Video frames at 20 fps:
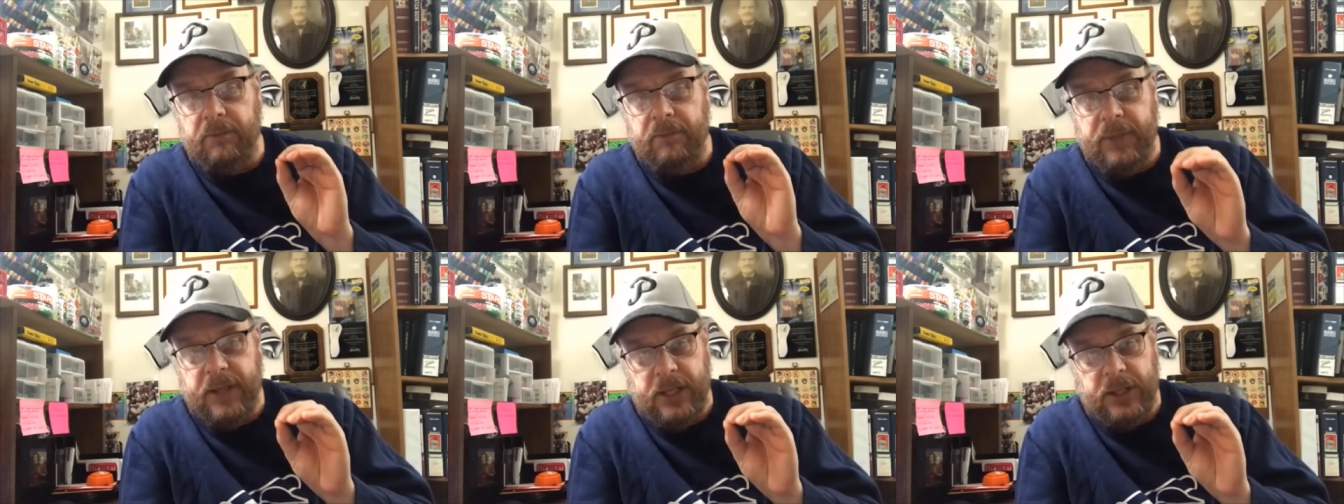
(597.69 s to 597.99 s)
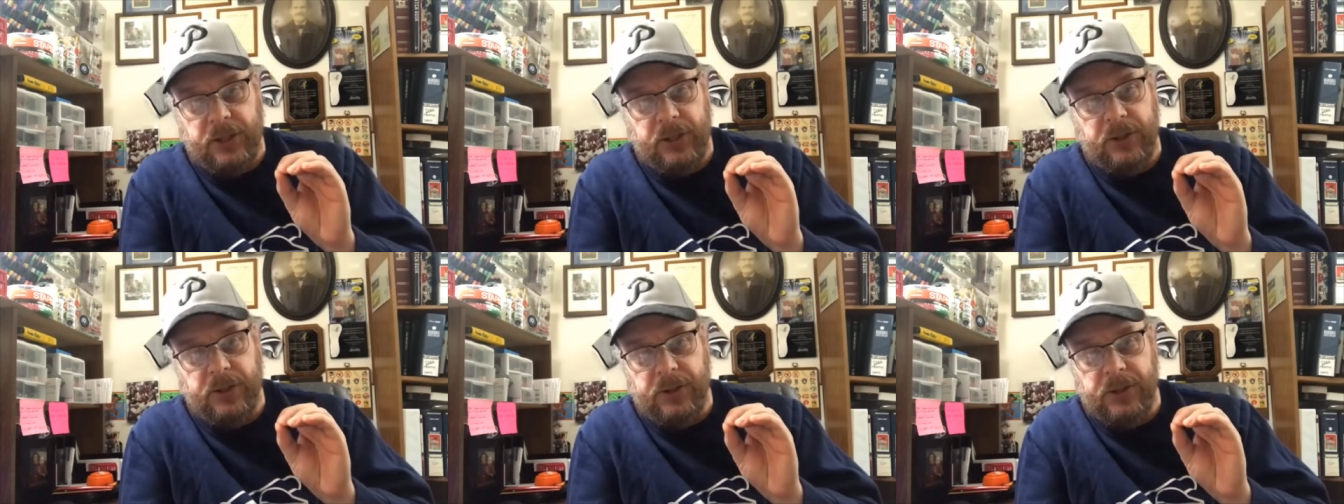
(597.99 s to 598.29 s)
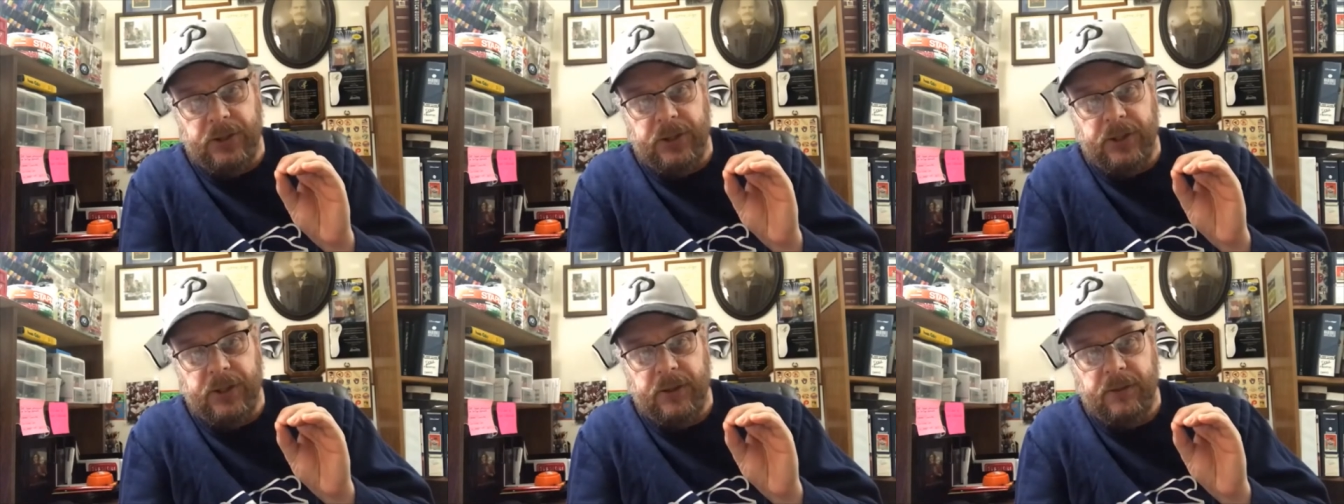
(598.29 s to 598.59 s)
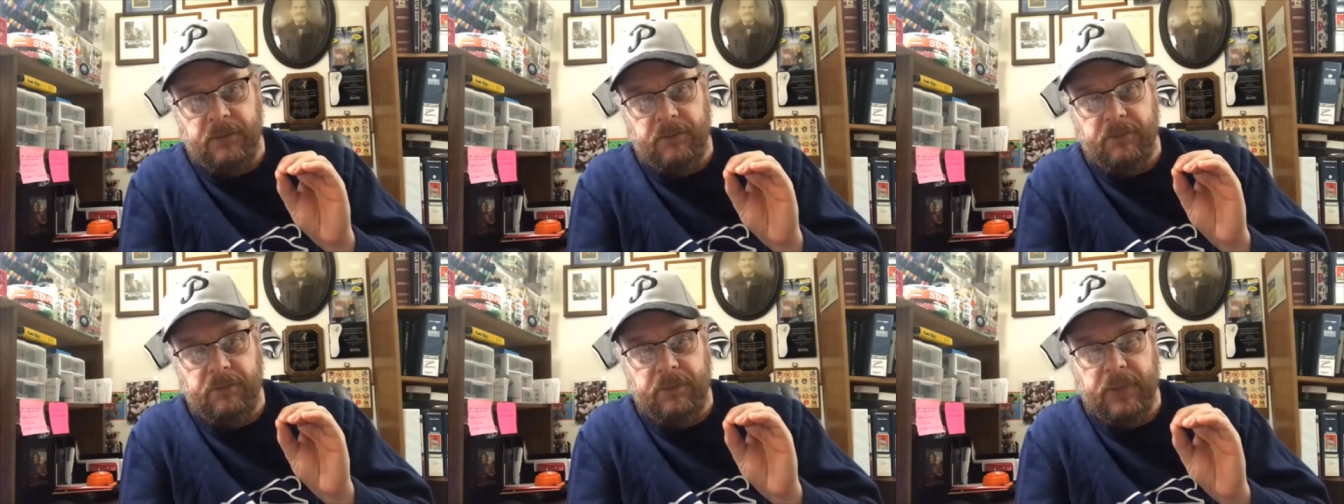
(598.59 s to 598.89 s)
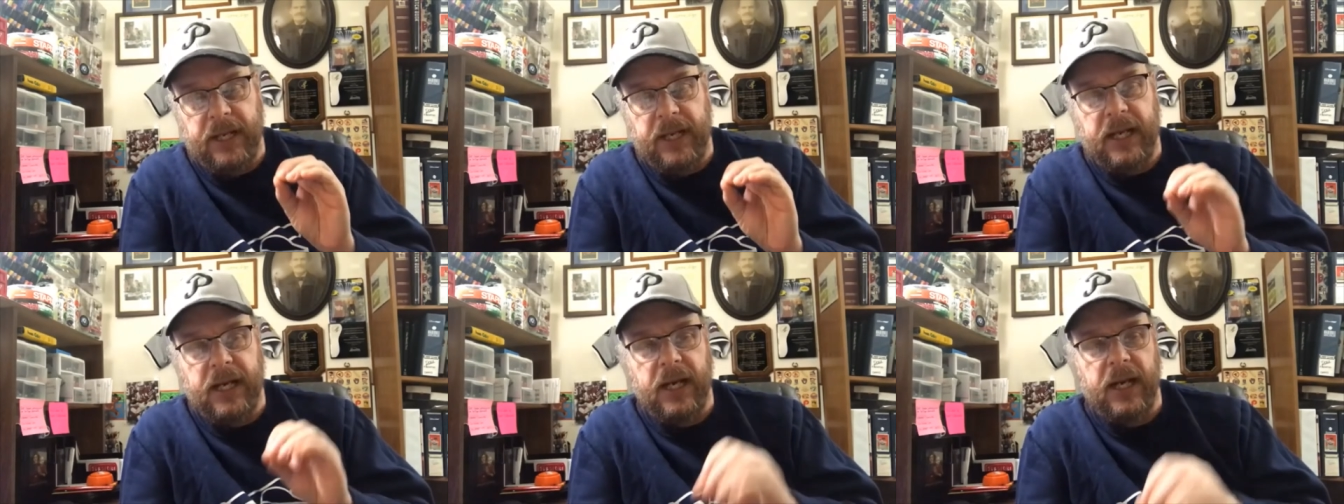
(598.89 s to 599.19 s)
pitchers
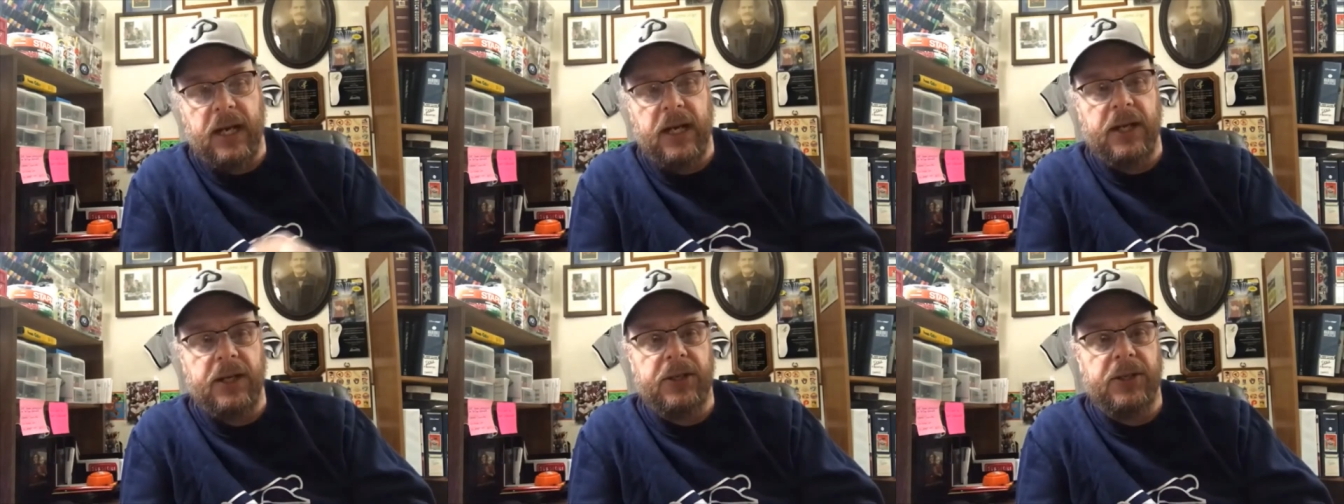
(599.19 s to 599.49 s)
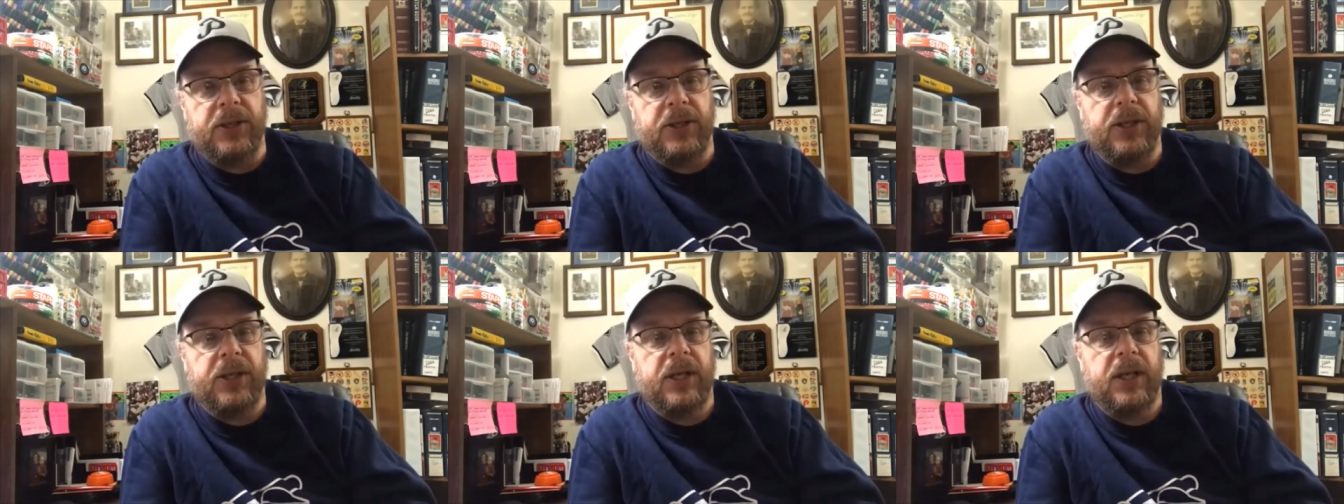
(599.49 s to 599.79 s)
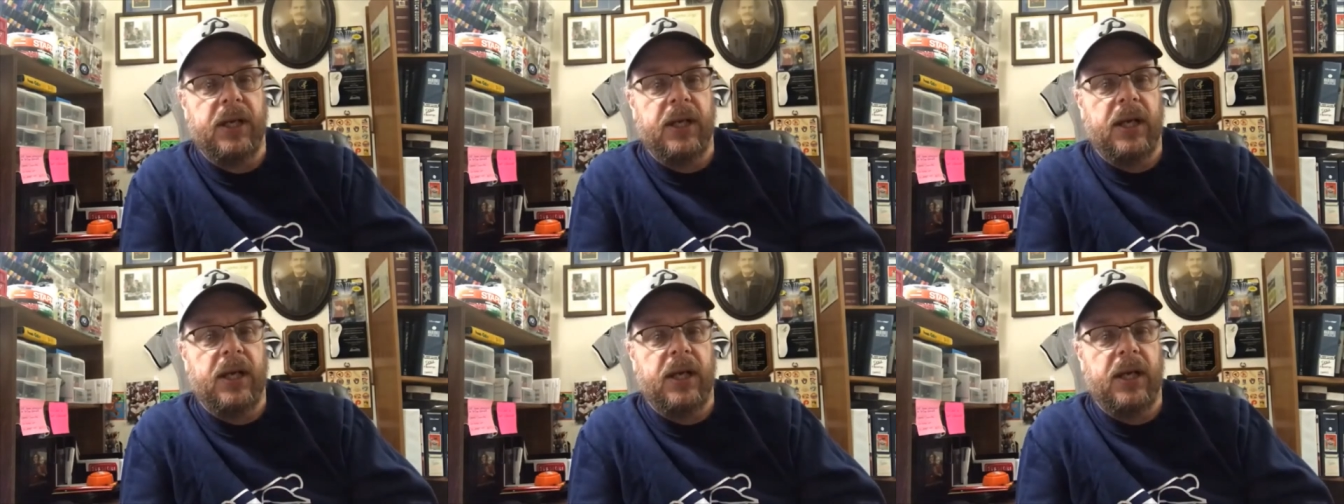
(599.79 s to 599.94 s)
because